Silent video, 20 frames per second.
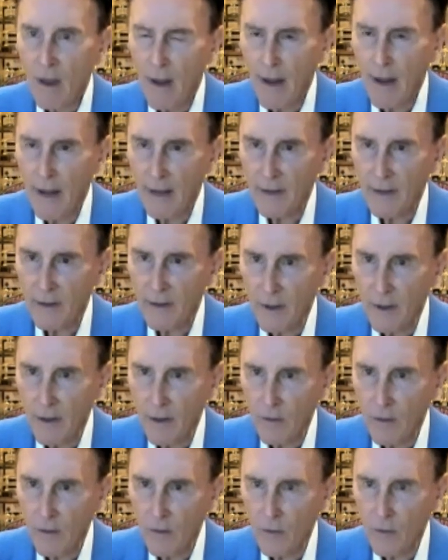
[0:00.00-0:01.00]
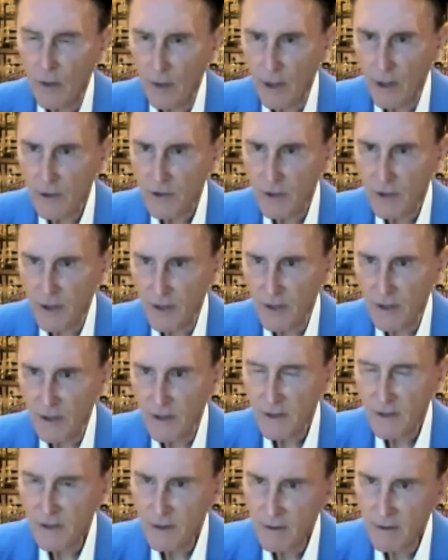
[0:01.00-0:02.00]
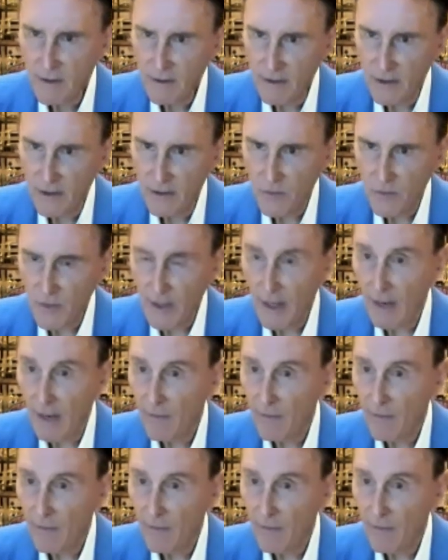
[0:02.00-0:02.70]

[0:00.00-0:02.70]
And we're launching this this week.